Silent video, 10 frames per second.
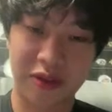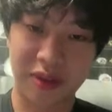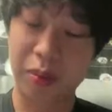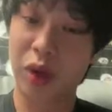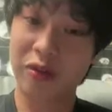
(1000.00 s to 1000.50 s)

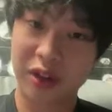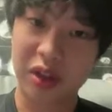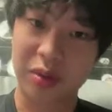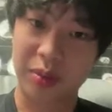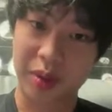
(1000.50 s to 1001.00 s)
more
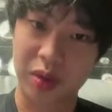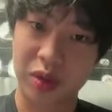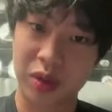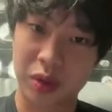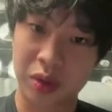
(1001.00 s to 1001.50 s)
vulnerable
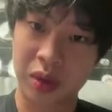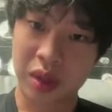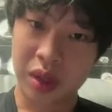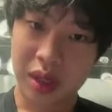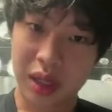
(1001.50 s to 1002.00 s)
to
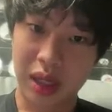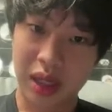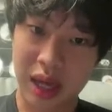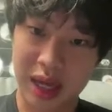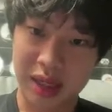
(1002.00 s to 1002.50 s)
like
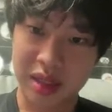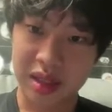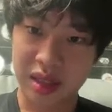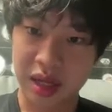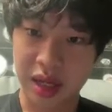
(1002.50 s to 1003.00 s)
hackers
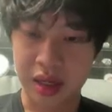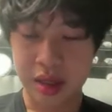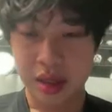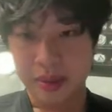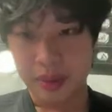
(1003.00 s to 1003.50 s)
attack,
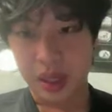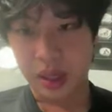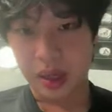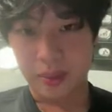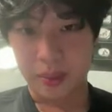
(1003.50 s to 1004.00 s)
but
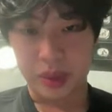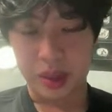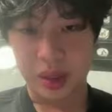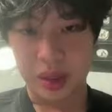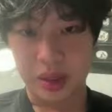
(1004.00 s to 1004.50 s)

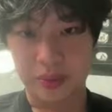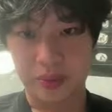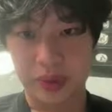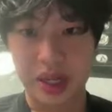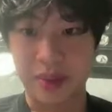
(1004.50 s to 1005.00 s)
the
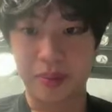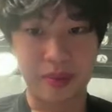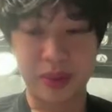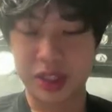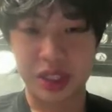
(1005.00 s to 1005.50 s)
yeah,
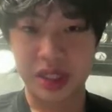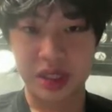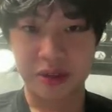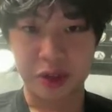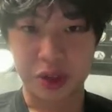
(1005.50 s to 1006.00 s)
much
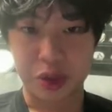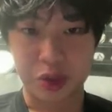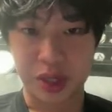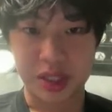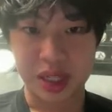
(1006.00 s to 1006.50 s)
easier for to
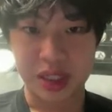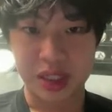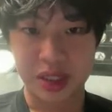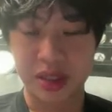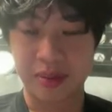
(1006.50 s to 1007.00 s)

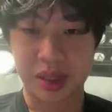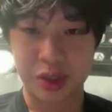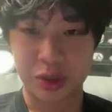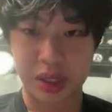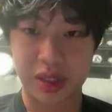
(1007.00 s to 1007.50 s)
transactions and make
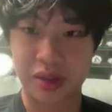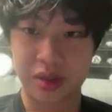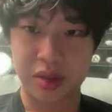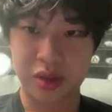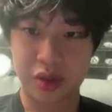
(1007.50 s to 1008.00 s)
trades.
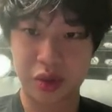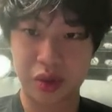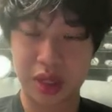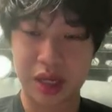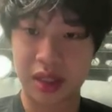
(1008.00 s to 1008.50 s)
So
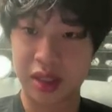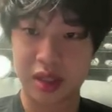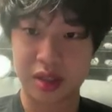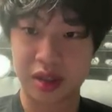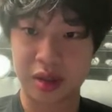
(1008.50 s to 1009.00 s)
yeah,
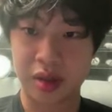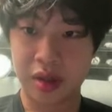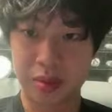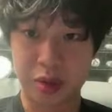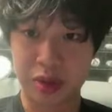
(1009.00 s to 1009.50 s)
here's a
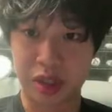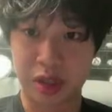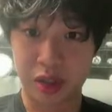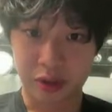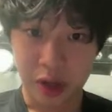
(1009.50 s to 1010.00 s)
pros and
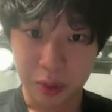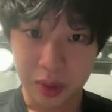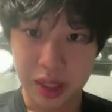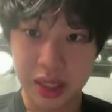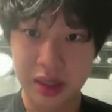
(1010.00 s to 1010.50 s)
cons of hot
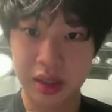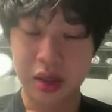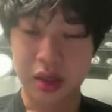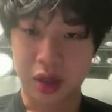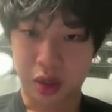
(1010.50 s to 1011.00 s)
wallet
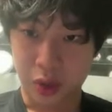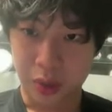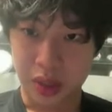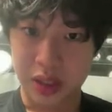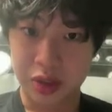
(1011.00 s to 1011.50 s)
or cold
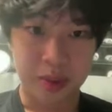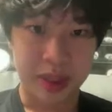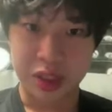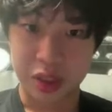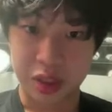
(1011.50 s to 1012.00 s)
wallet. So
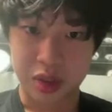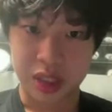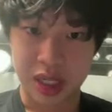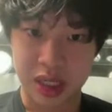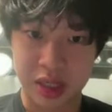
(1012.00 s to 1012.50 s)
make sure to
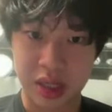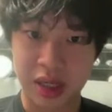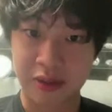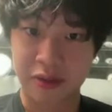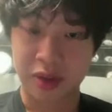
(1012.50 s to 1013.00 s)
check in that
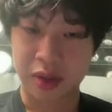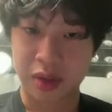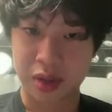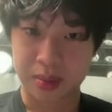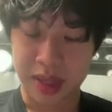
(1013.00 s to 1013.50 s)
if
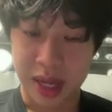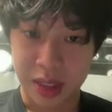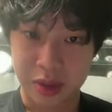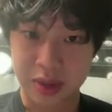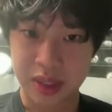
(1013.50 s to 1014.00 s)
you're
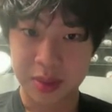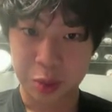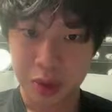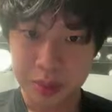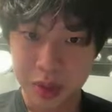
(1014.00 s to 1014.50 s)
planning to get some
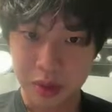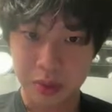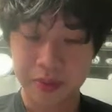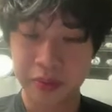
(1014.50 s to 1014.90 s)
crypto.